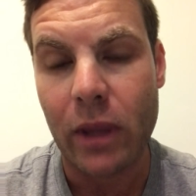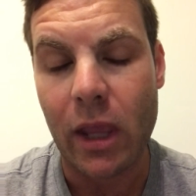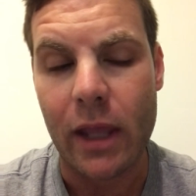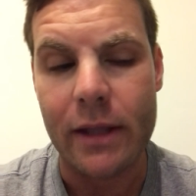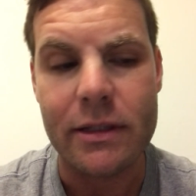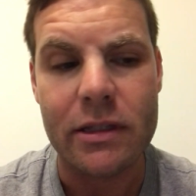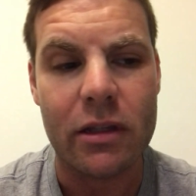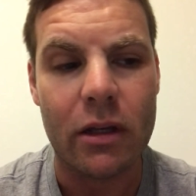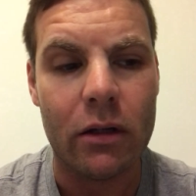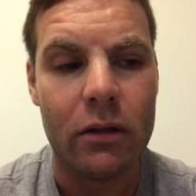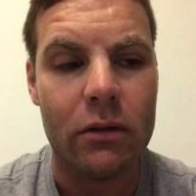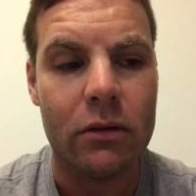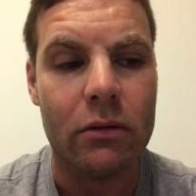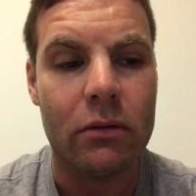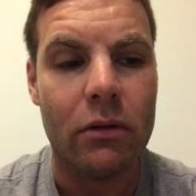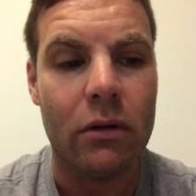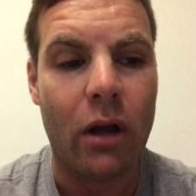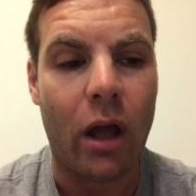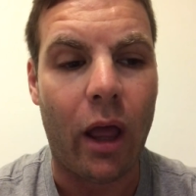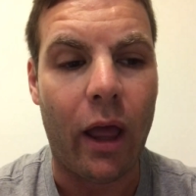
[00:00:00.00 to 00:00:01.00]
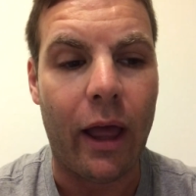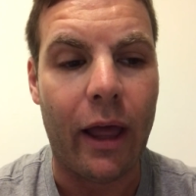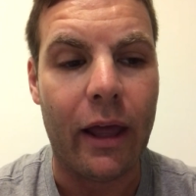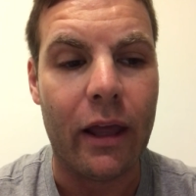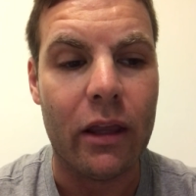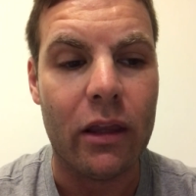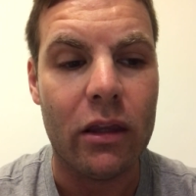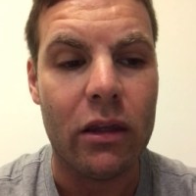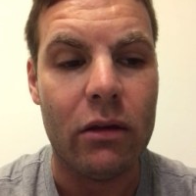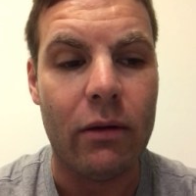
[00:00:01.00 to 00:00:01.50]
And so
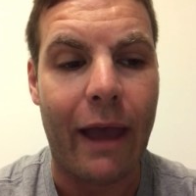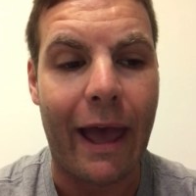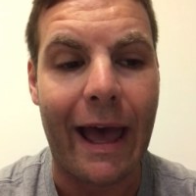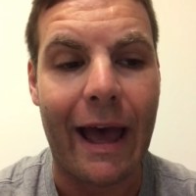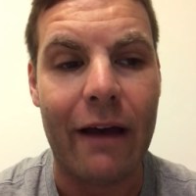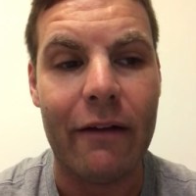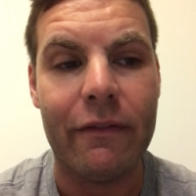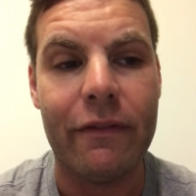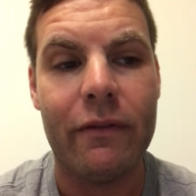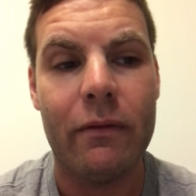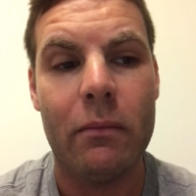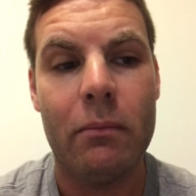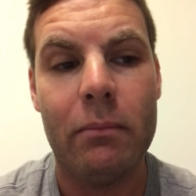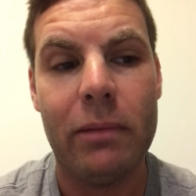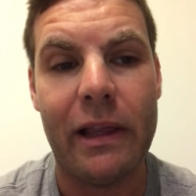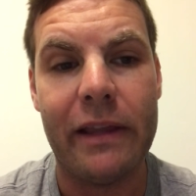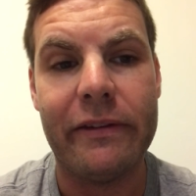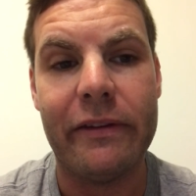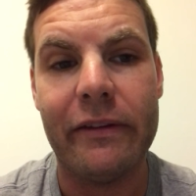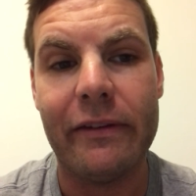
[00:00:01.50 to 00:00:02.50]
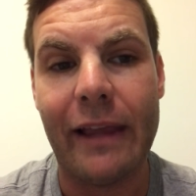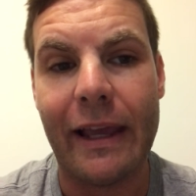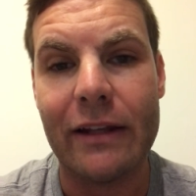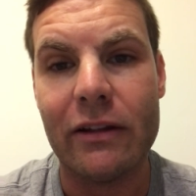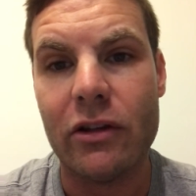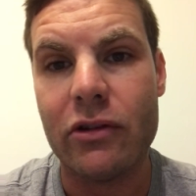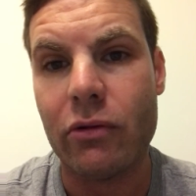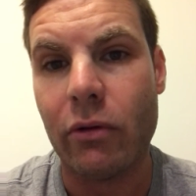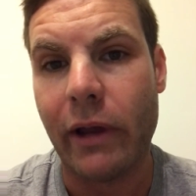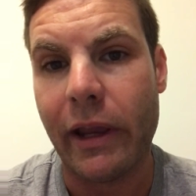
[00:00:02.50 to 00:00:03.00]
you have places like
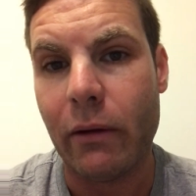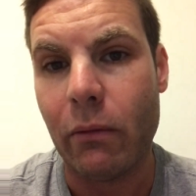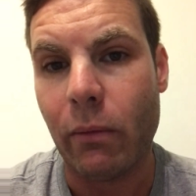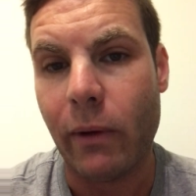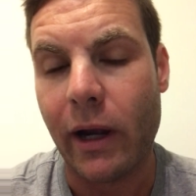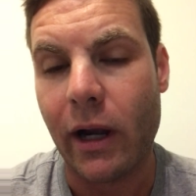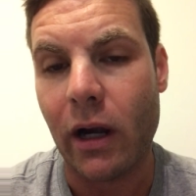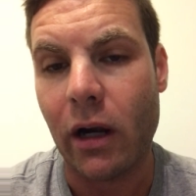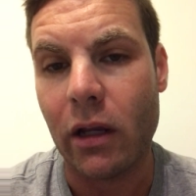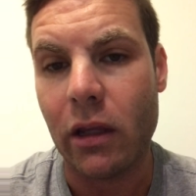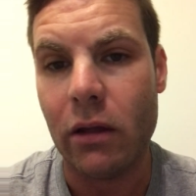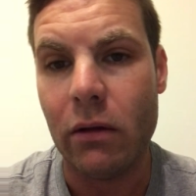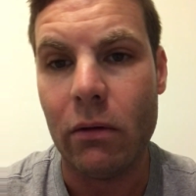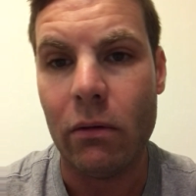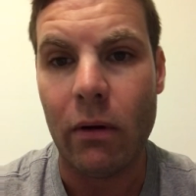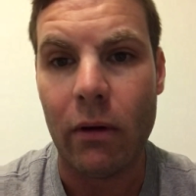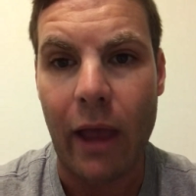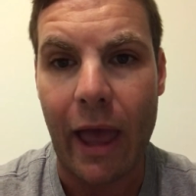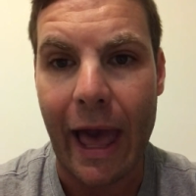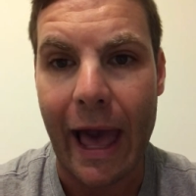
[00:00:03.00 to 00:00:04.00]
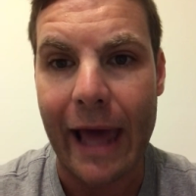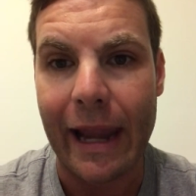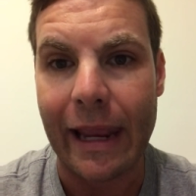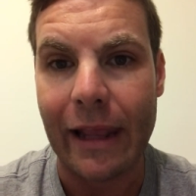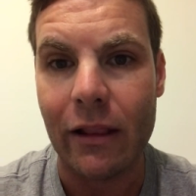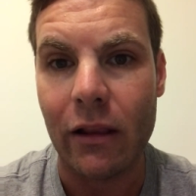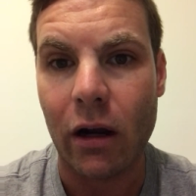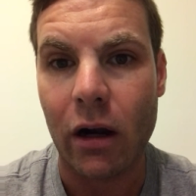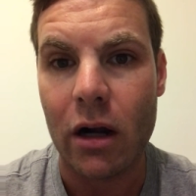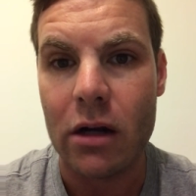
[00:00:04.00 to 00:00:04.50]
Detroit where you had
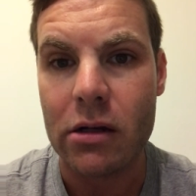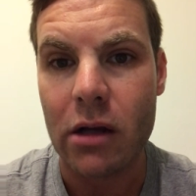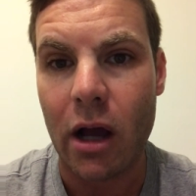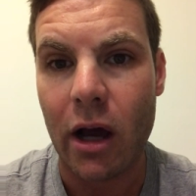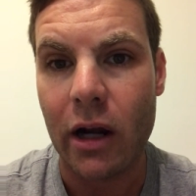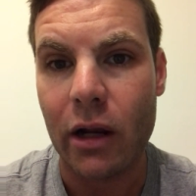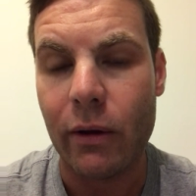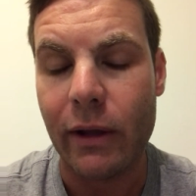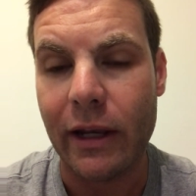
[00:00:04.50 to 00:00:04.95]
a large auto